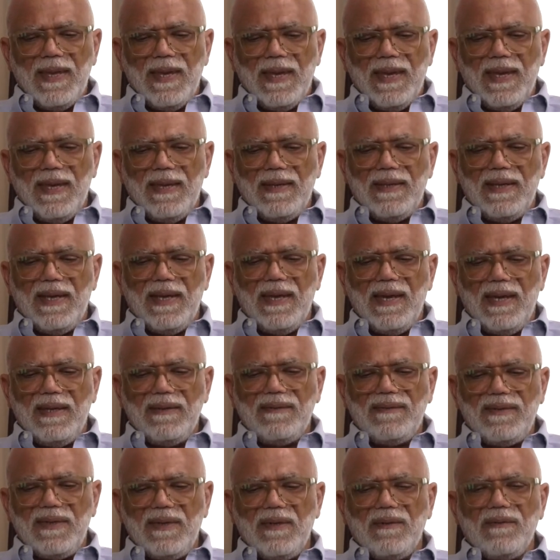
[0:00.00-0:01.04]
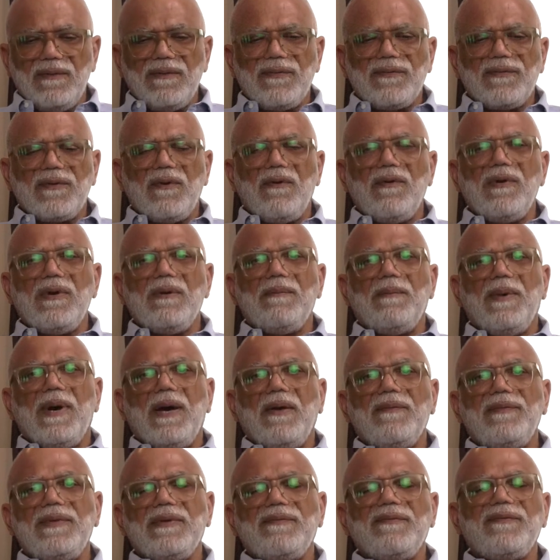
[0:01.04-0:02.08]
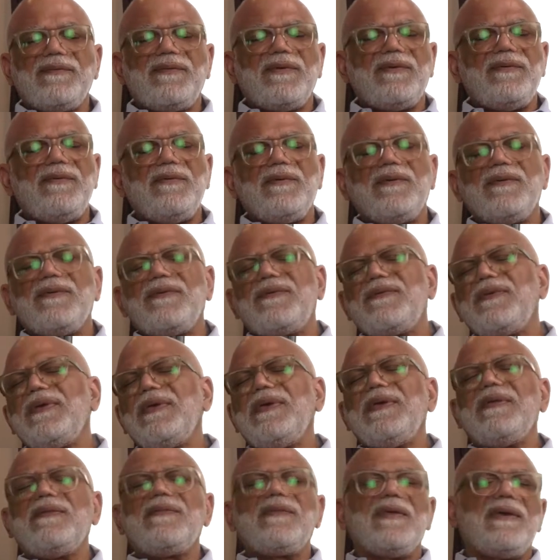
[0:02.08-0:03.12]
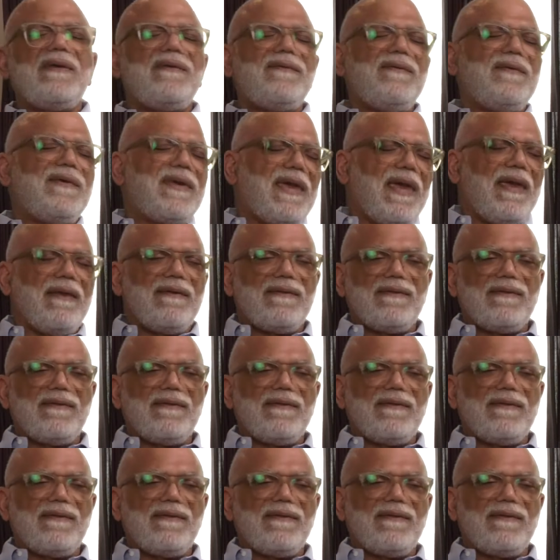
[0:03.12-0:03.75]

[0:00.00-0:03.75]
And I tell the story about differences you can see and things you can't